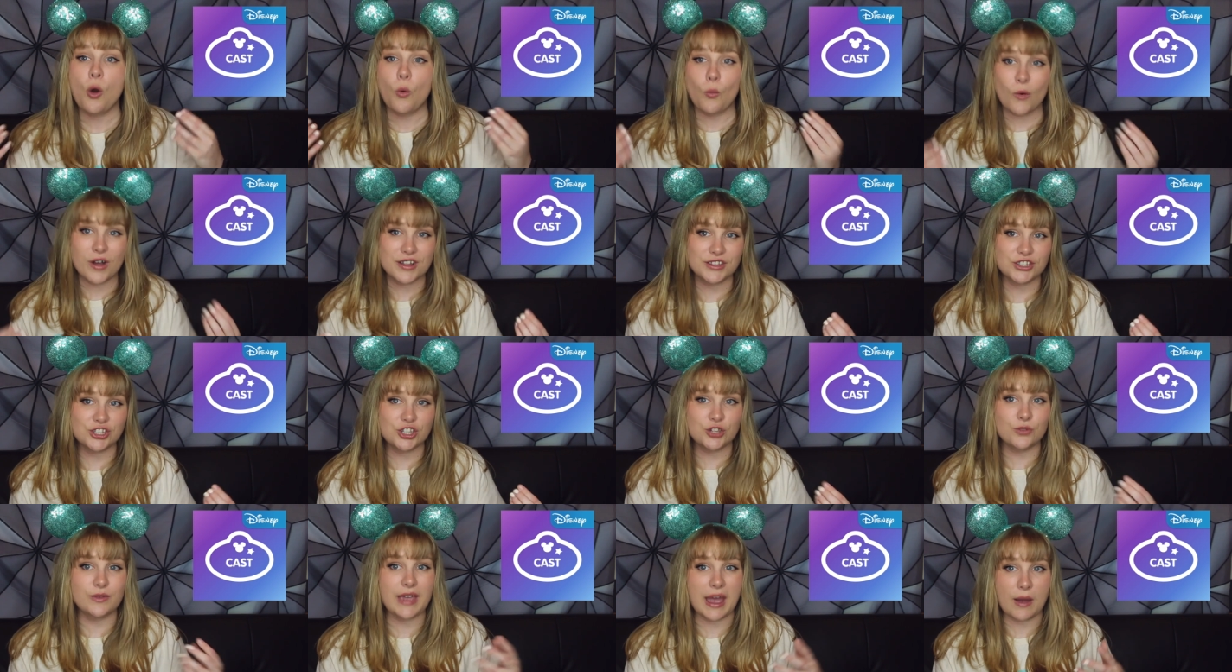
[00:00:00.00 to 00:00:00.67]

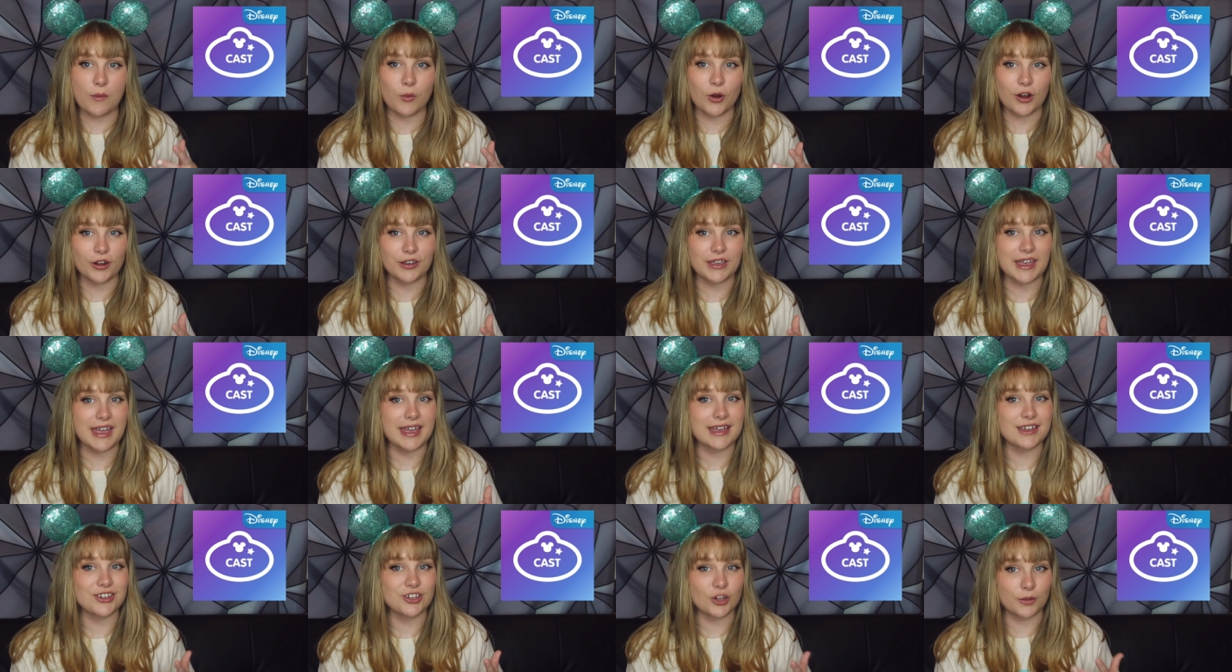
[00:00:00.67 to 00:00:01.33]
Once you get
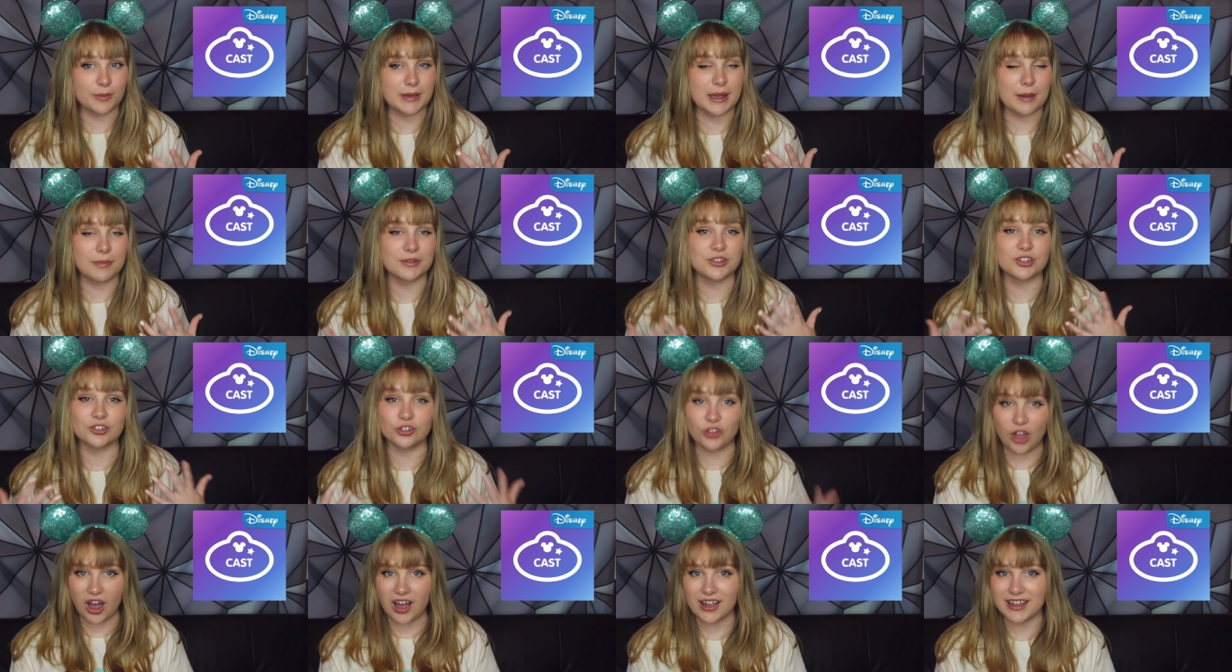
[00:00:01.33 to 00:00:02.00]
working, you'll be able
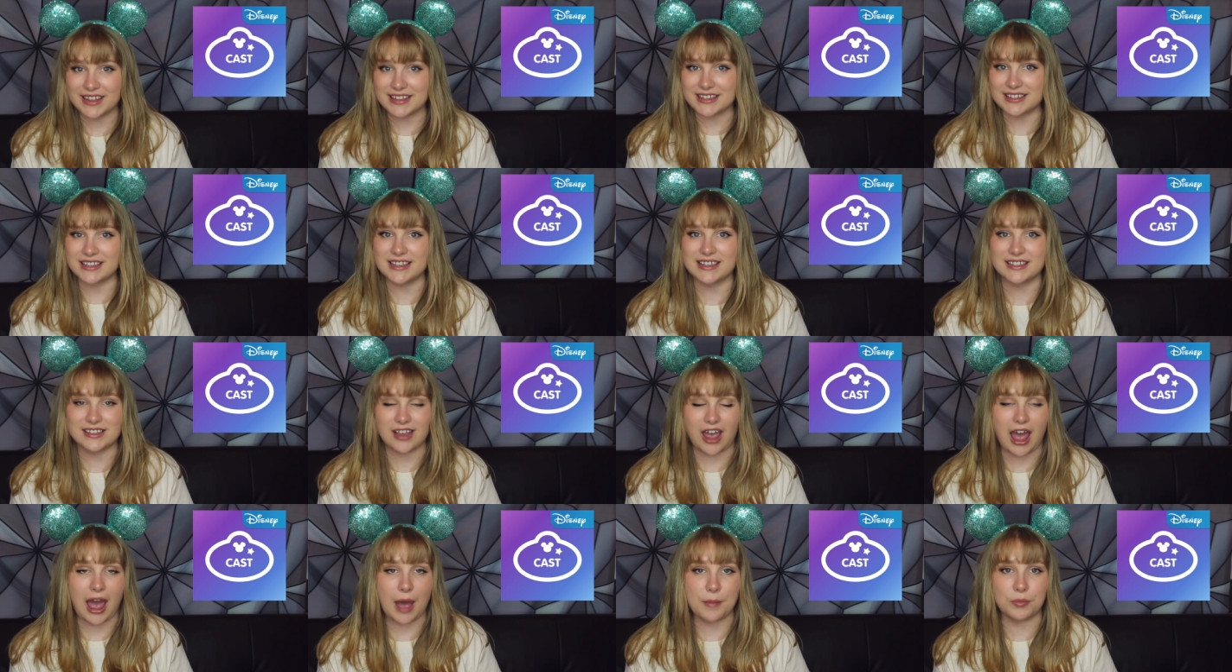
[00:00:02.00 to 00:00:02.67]
to log into
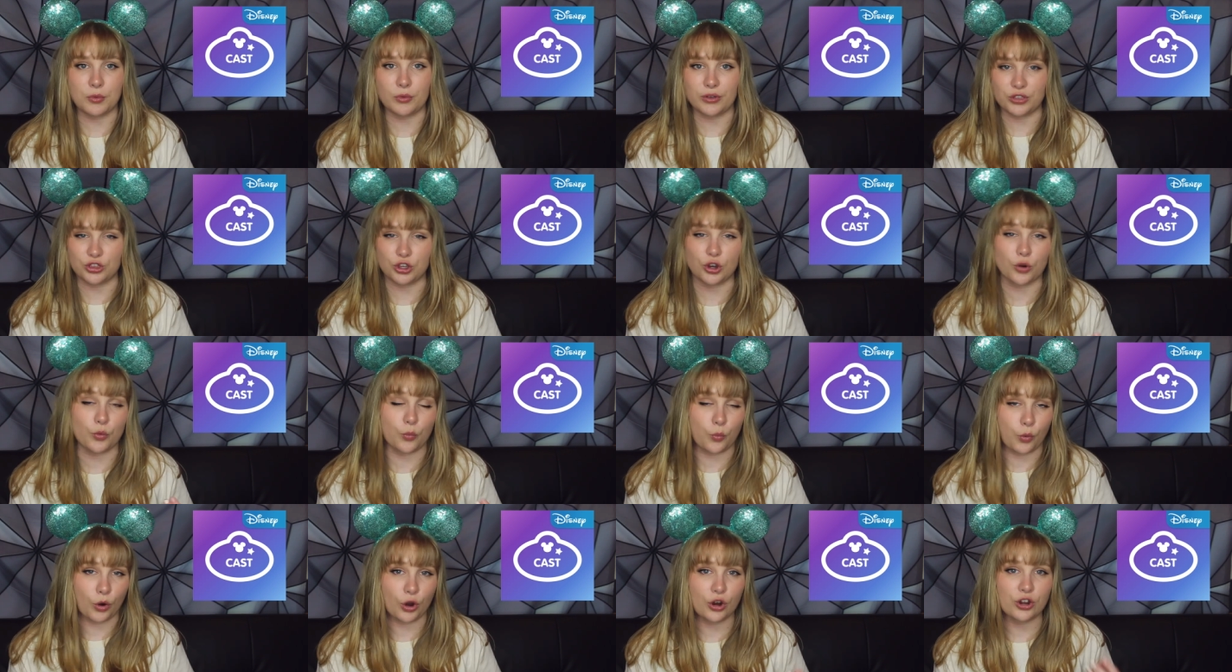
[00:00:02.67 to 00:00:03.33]
this app with
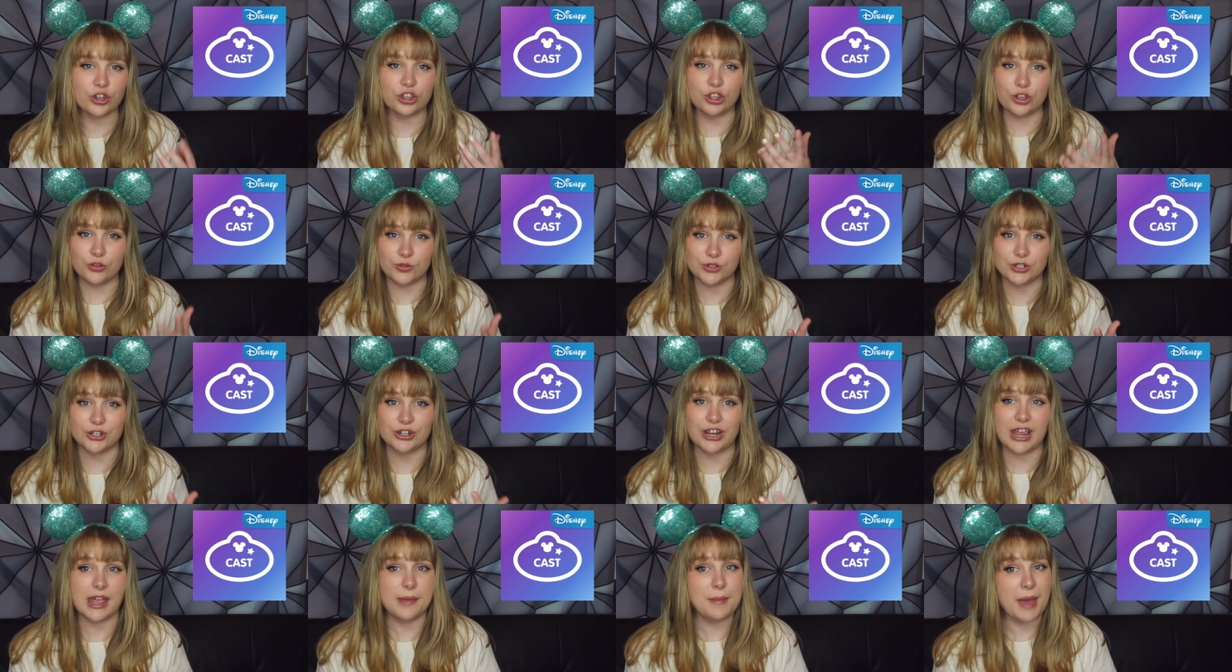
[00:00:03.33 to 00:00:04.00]
your work
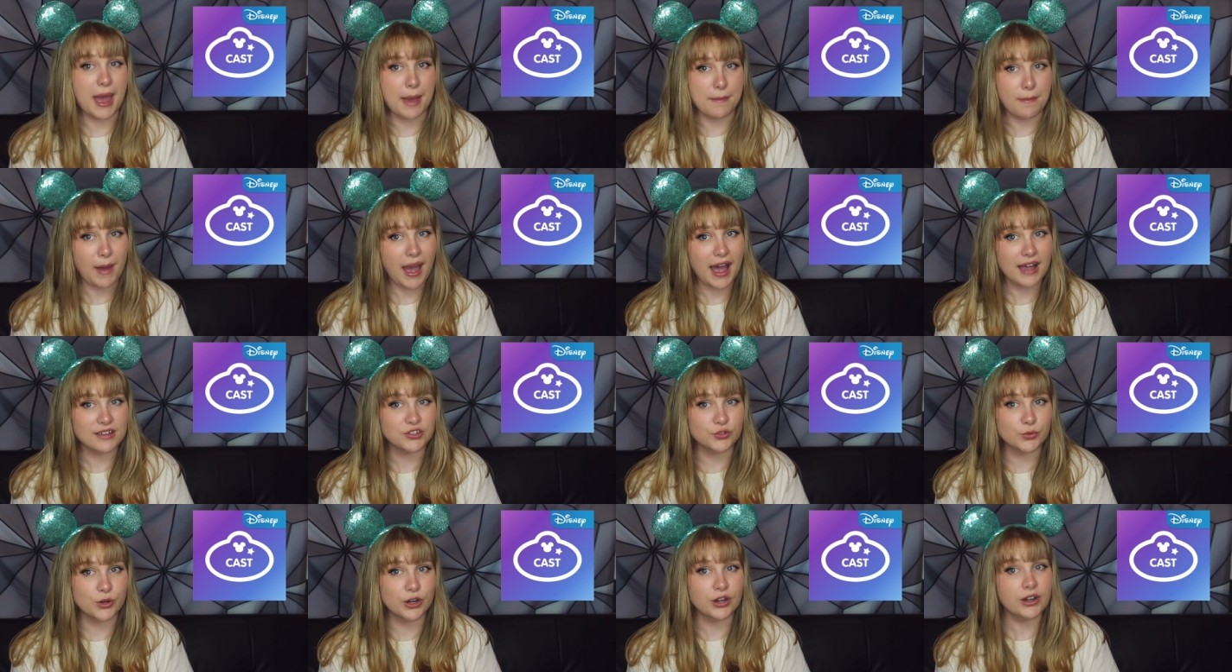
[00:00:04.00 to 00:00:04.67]
username and
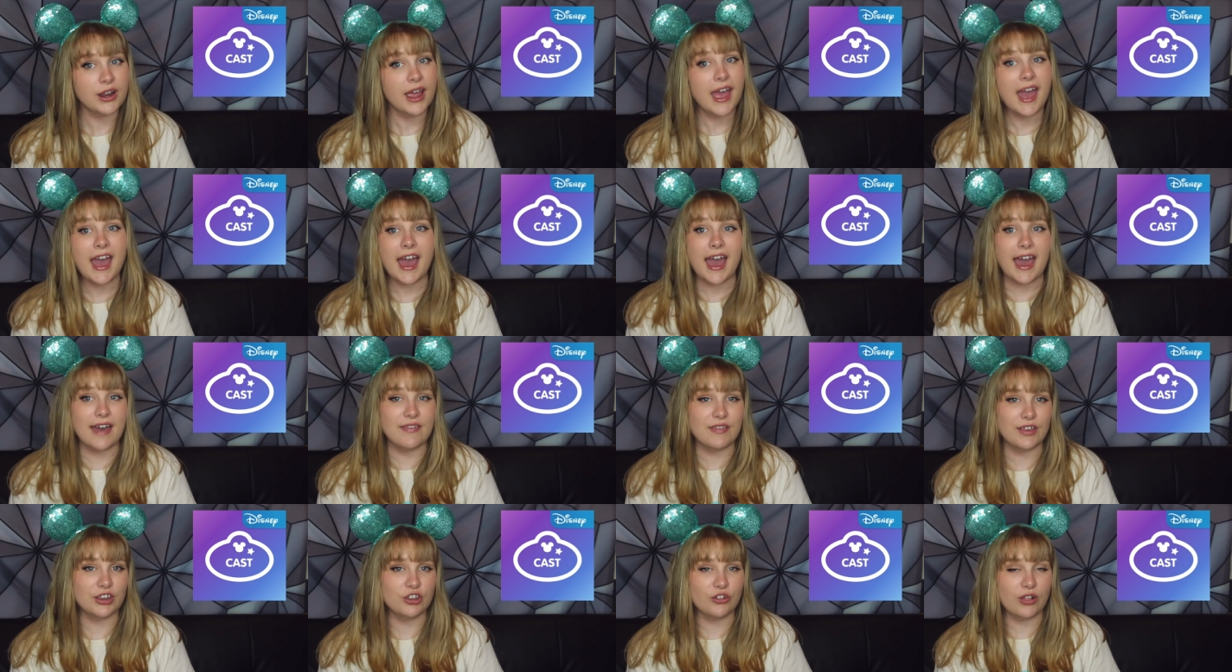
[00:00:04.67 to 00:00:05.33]
password,
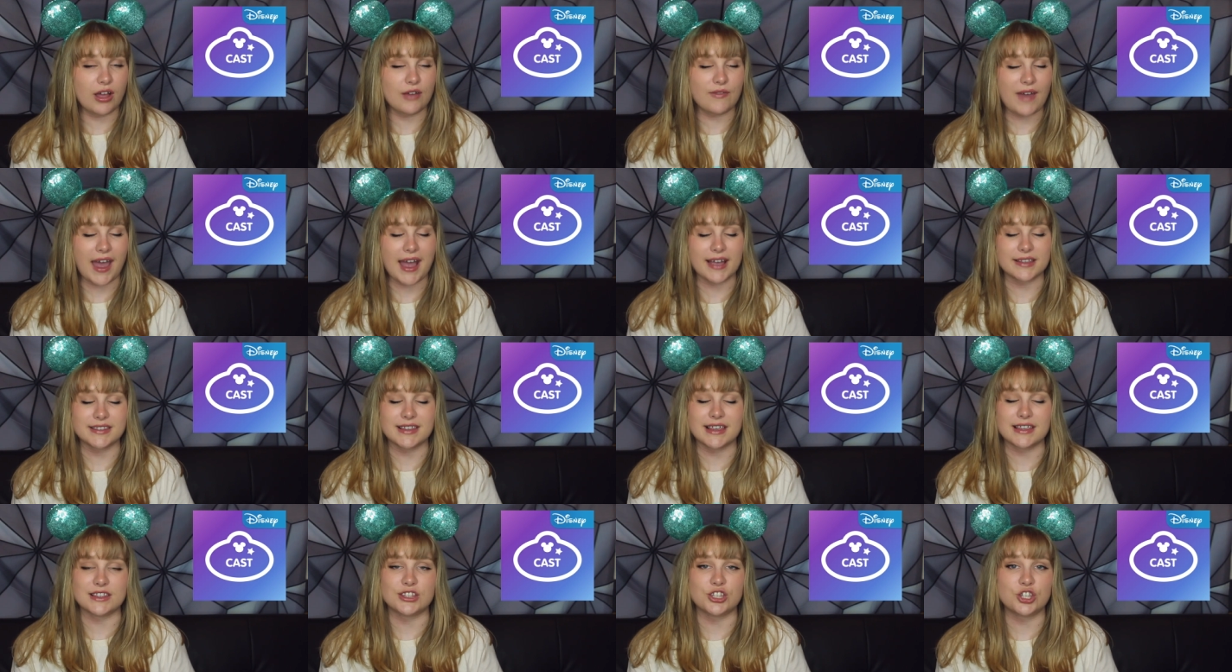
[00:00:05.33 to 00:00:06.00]
and then you'll have
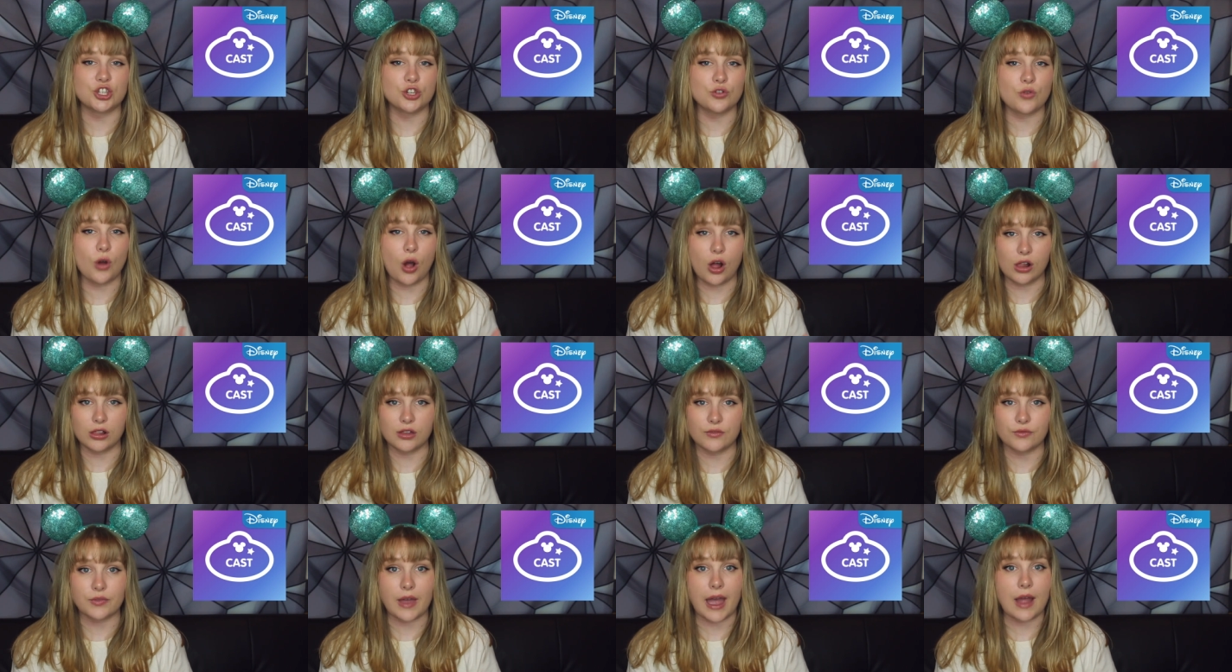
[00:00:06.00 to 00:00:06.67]
access to
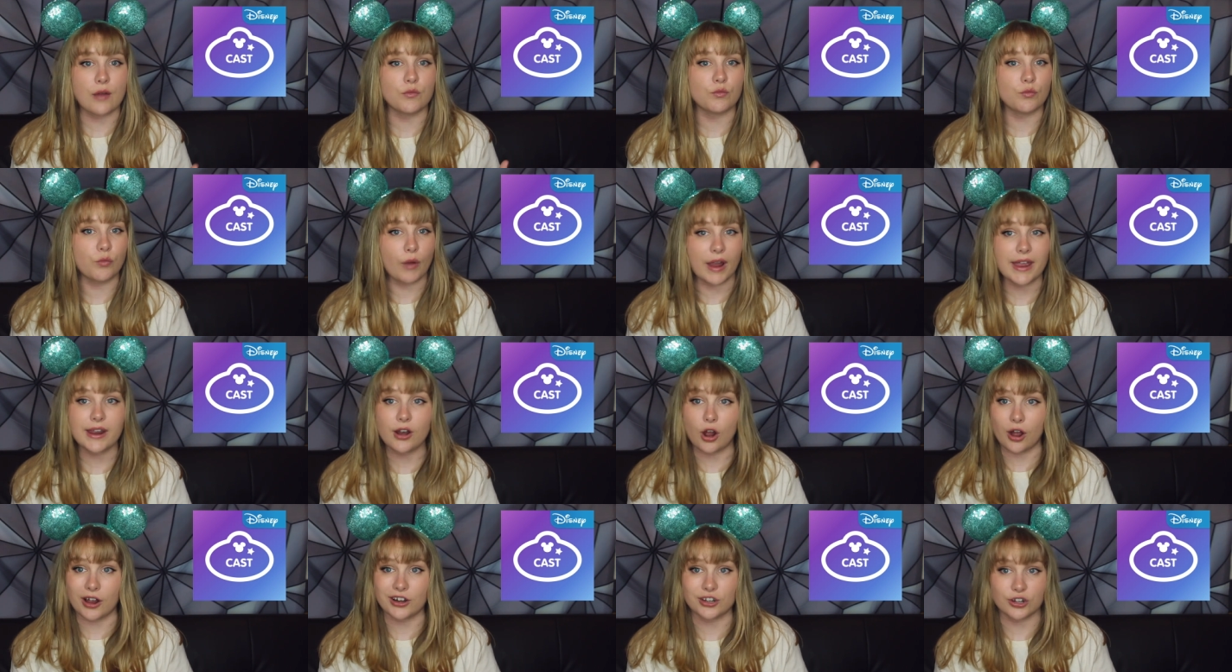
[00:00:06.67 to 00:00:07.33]
all of that
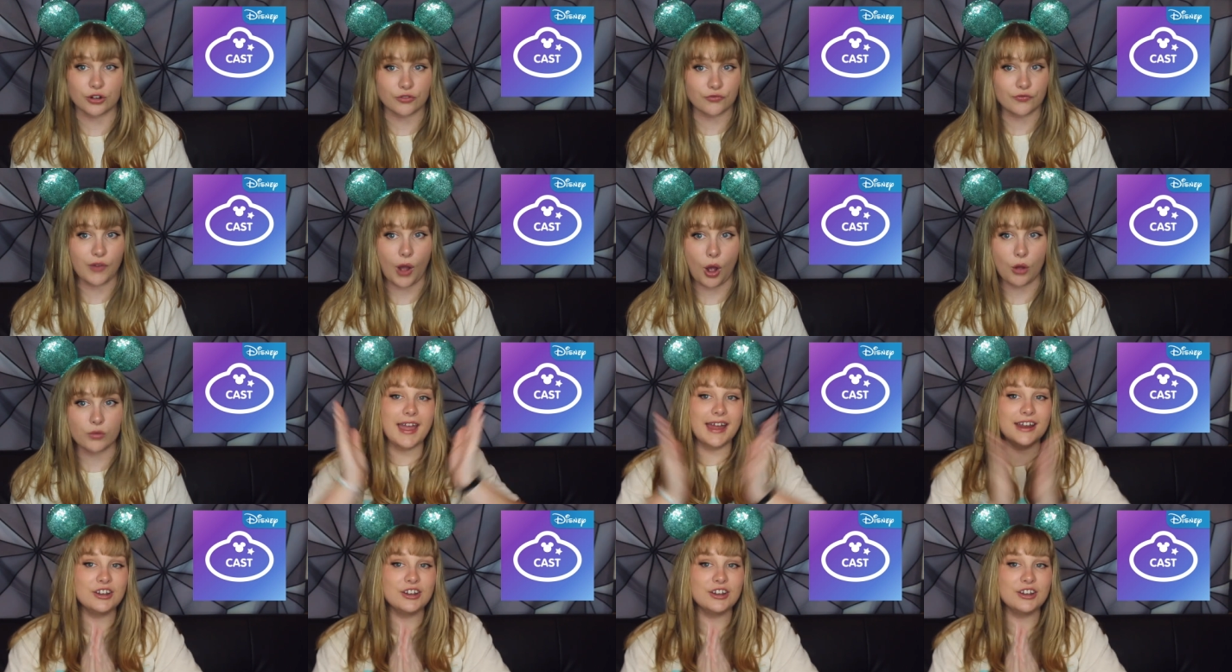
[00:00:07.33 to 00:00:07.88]
right on your phone.